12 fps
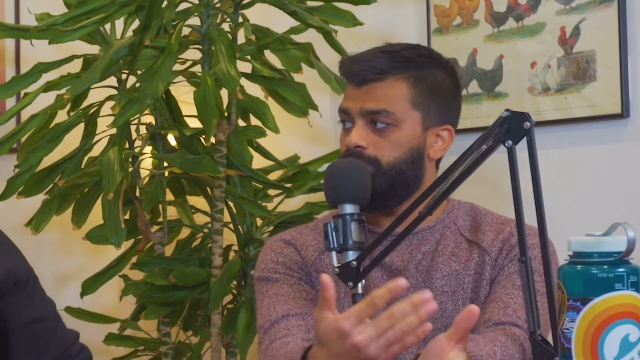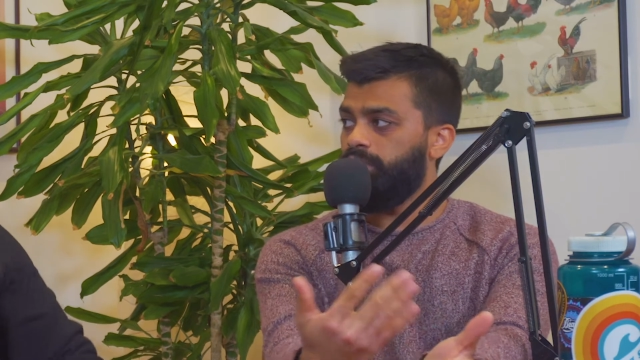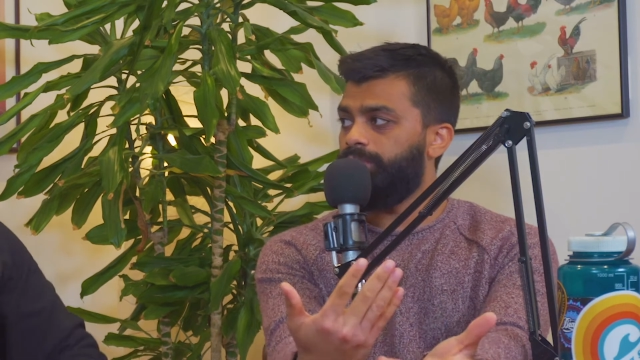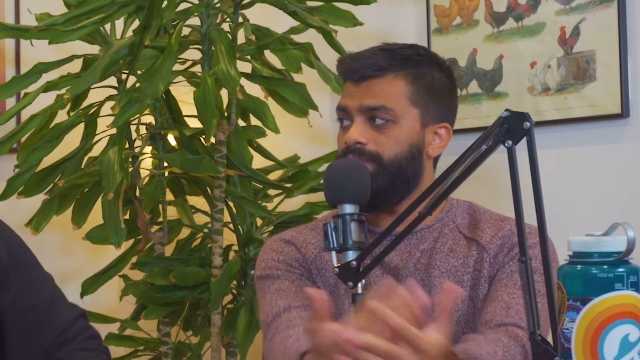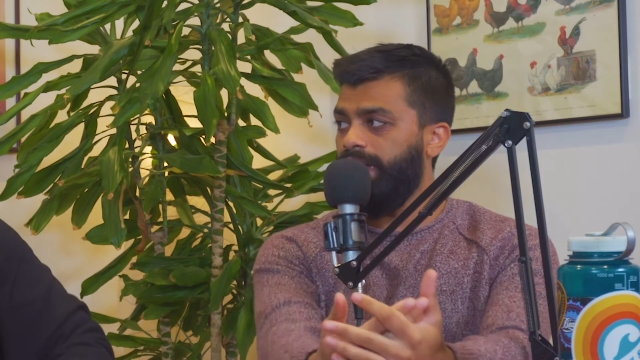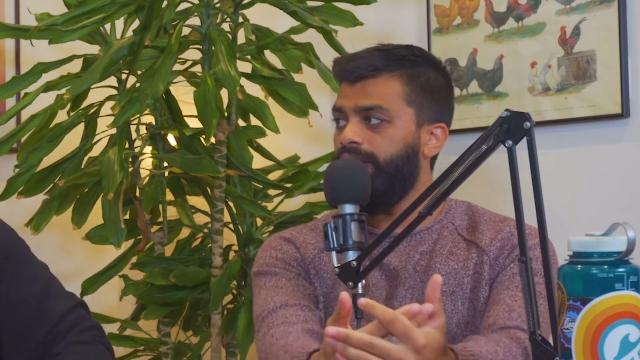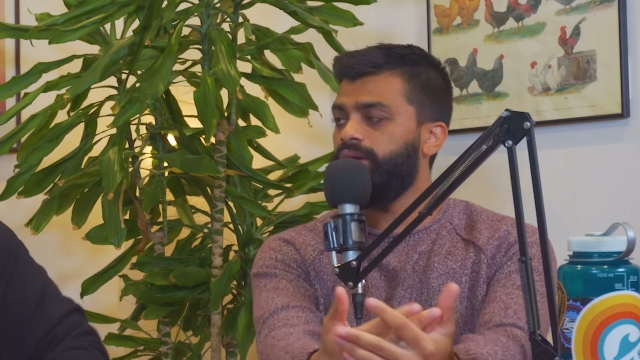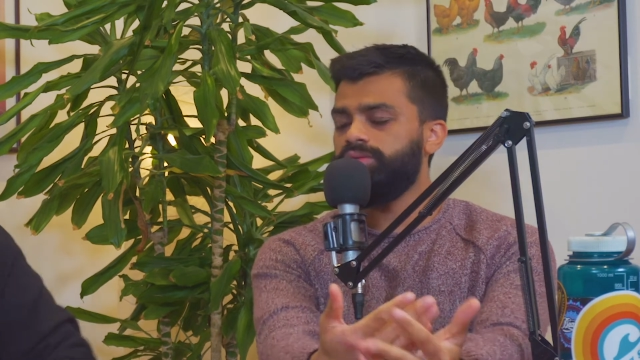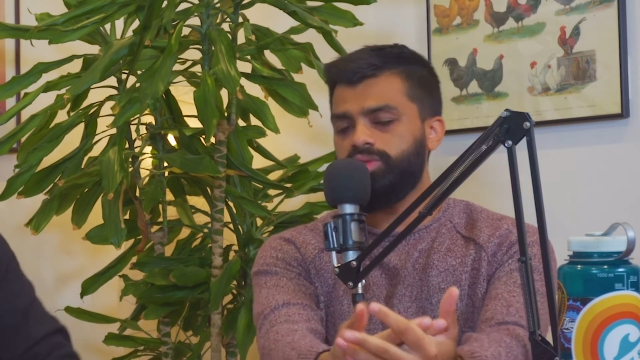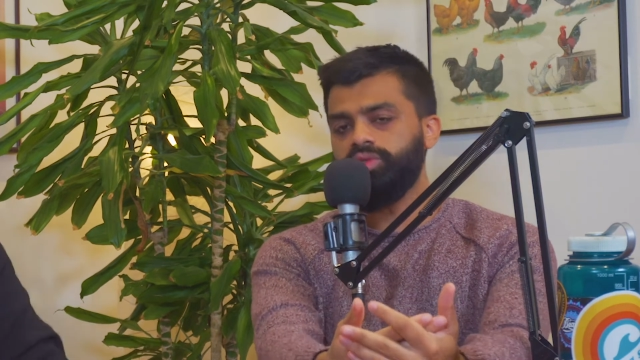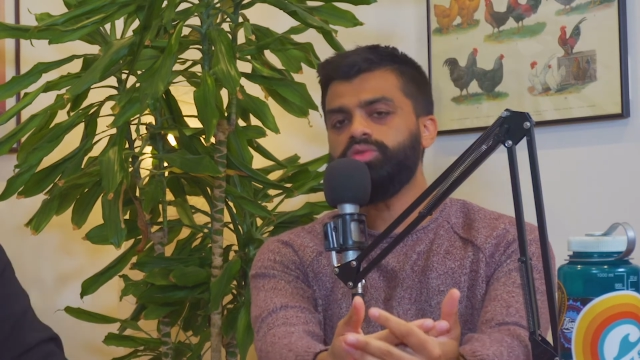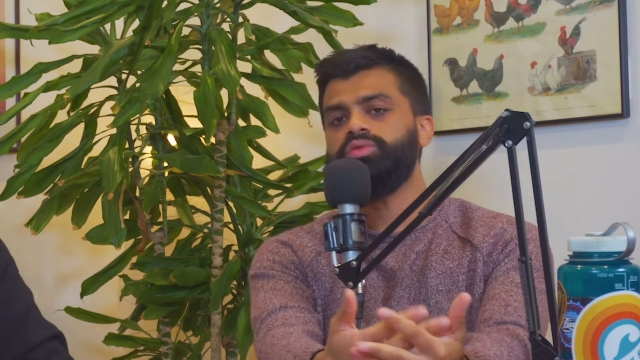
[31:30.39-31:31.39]

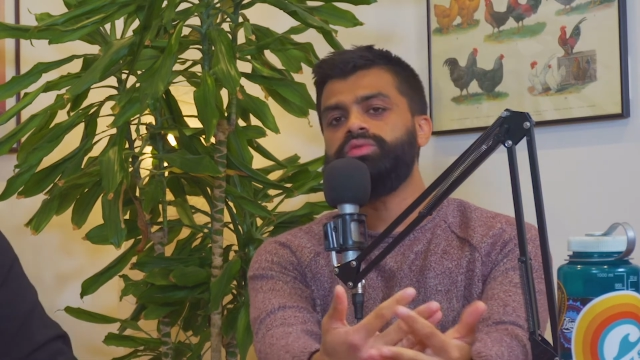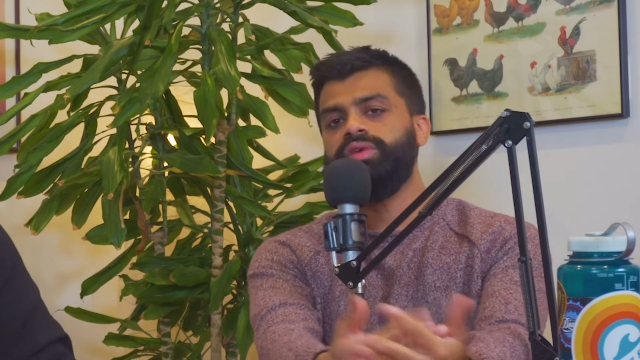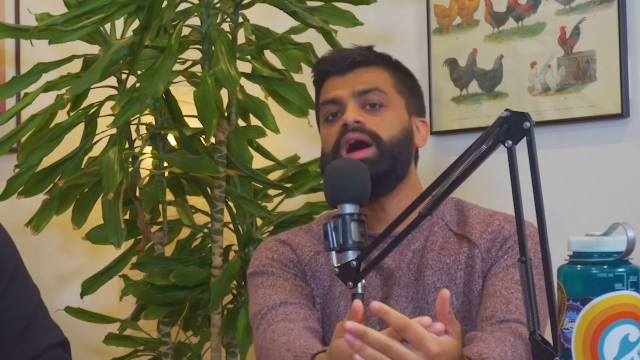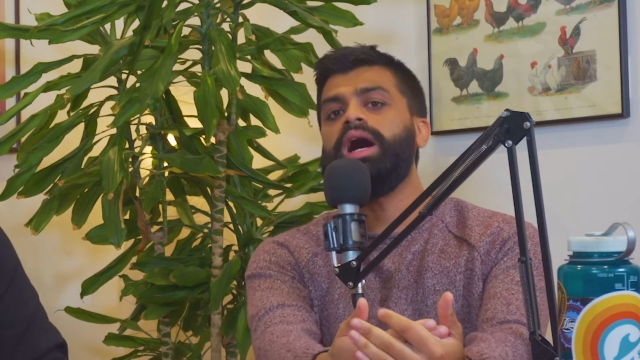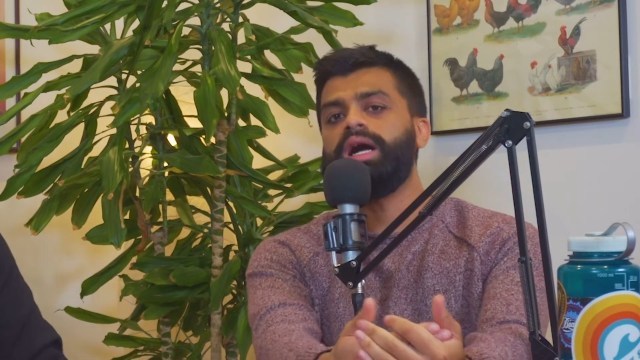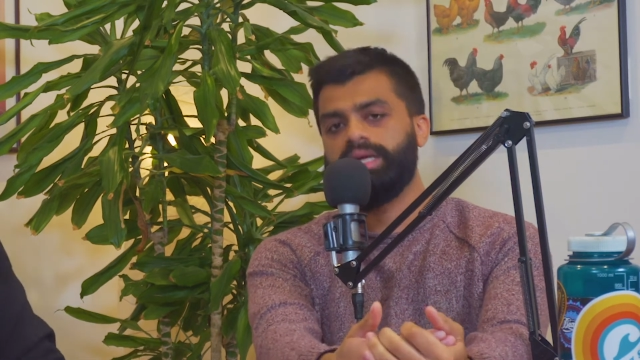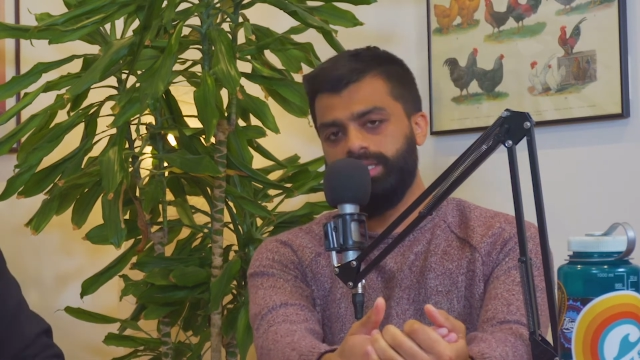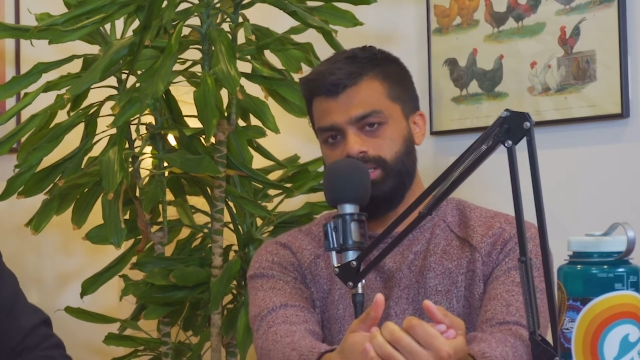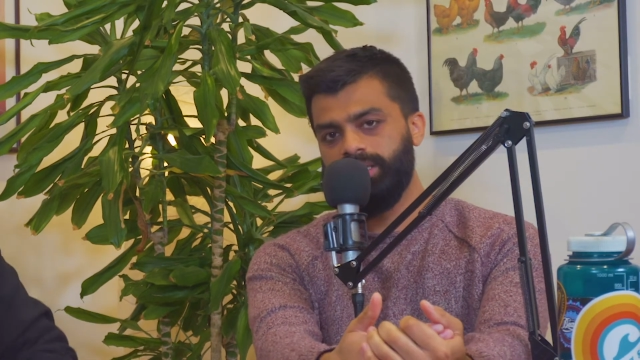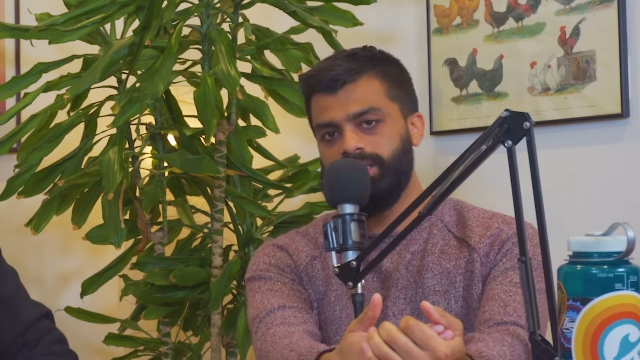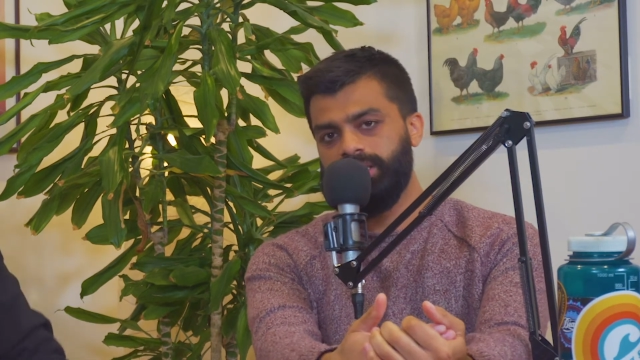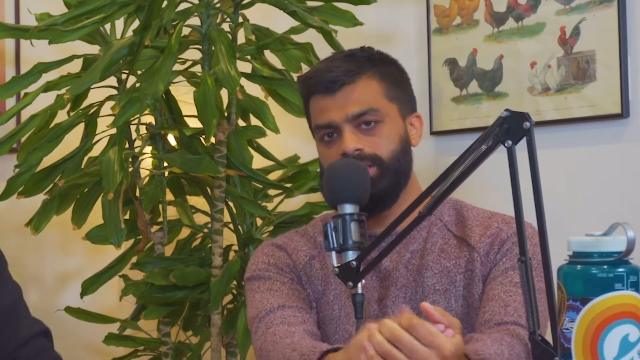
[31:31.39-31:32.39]
Prepared to fuck
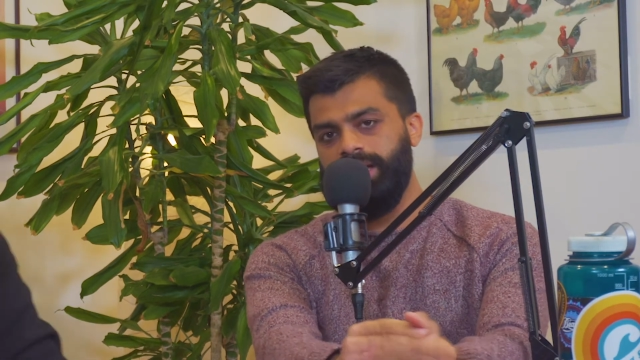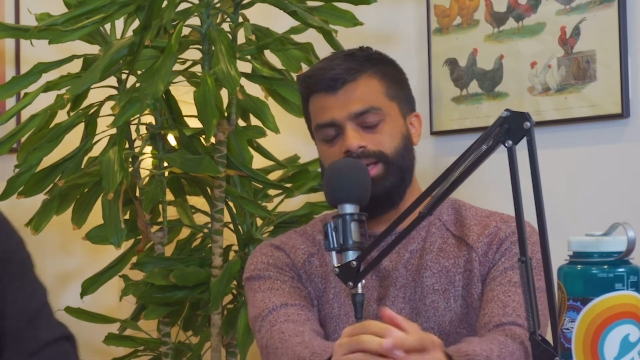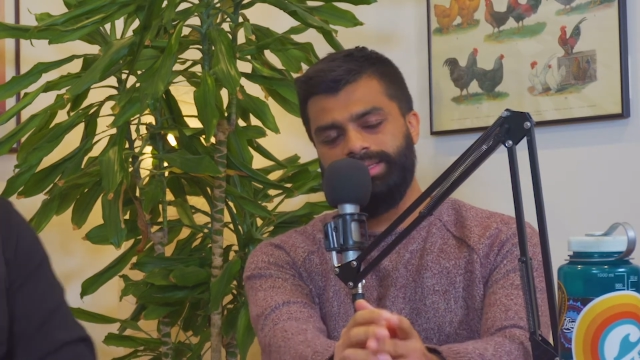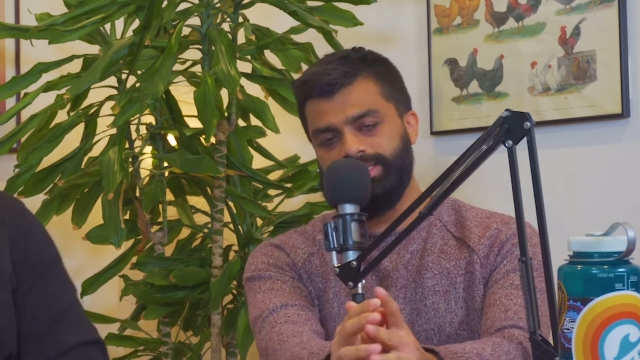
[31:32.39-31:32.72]
at the